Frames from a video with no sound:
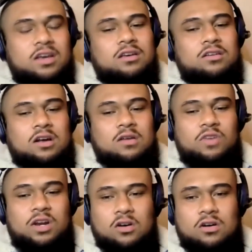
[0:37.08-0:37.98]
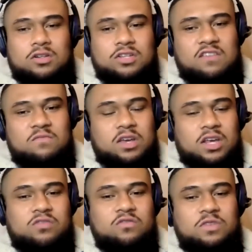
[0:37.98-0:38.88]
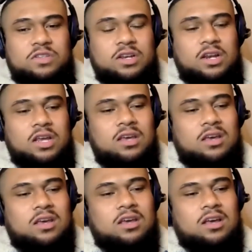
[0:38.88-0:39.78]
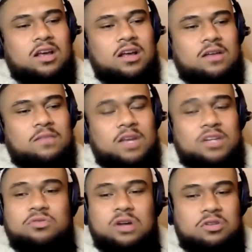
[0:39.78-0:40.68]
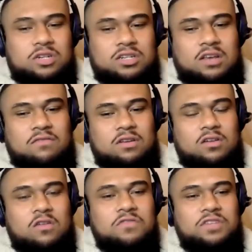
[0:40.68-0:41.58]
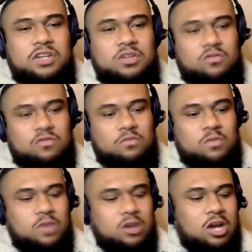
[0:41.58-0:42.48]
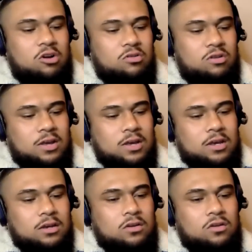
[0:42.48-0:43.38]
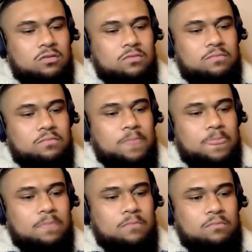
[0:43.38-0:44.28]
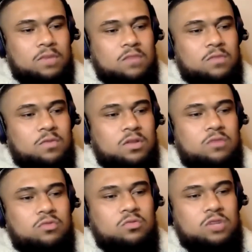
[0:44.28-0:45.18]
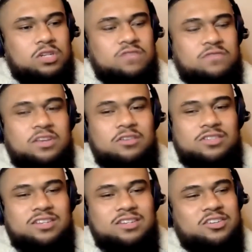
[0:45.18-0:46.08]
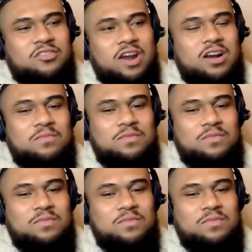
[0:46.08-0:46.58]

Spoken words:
Now I'm really honored to have my guest with me today. I was just having a conversation with him about how, me and my mother would watch his videos and just crack up.